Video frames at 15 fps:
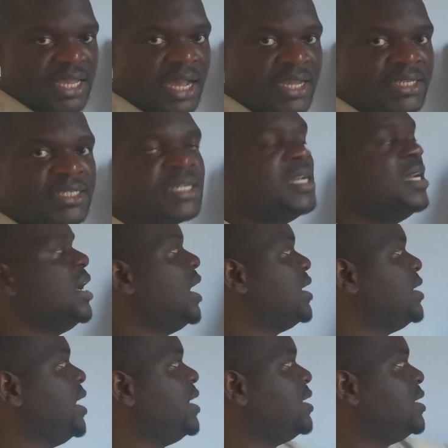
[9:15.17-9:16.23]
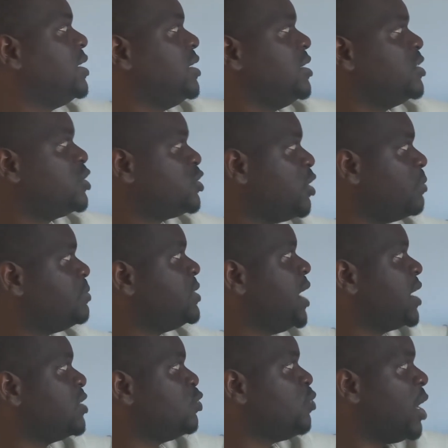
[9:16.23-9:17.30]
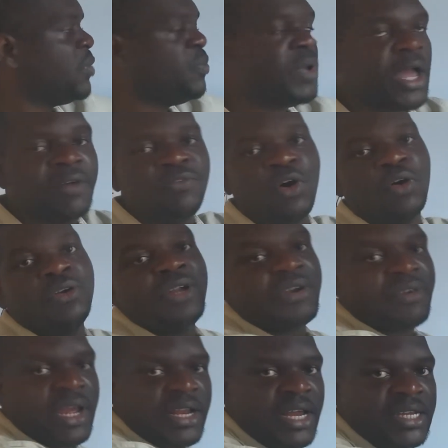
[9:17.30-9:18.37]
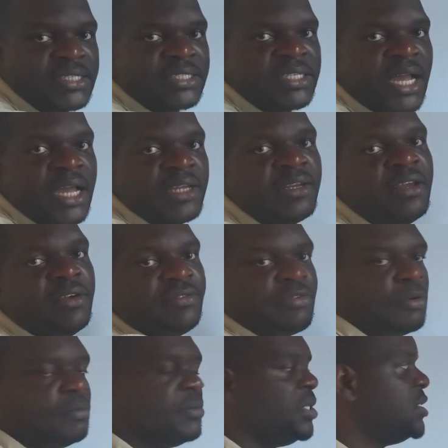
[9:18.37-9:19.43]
side and then subtract what we have on the right hand side from